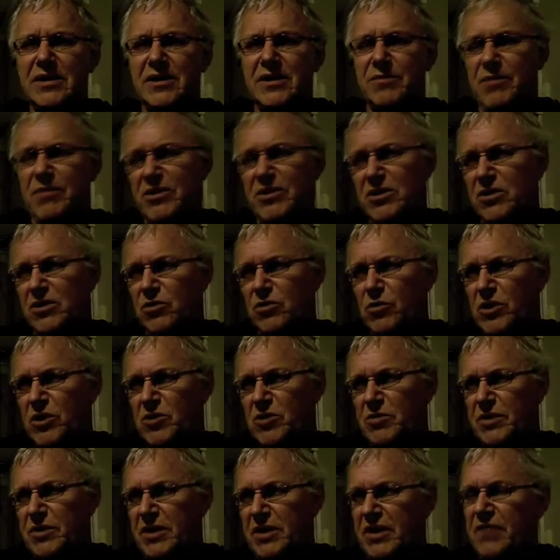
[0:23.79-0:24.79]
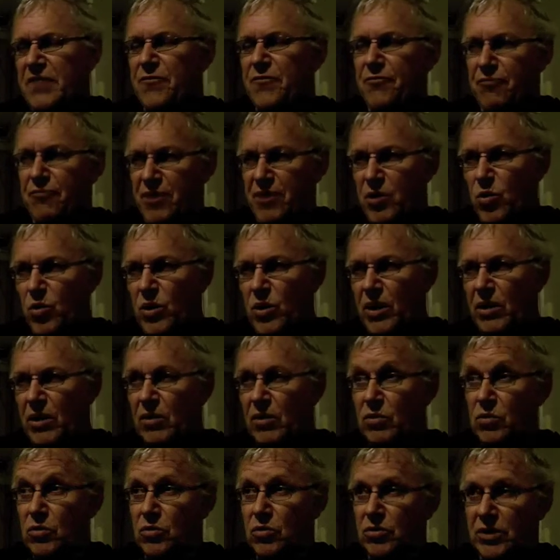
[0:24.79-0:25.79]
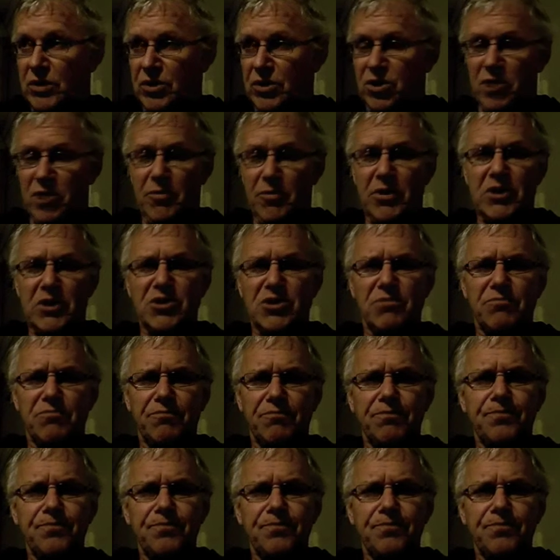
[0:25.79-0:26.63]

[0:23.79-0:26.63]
Must it always be free will or determinism?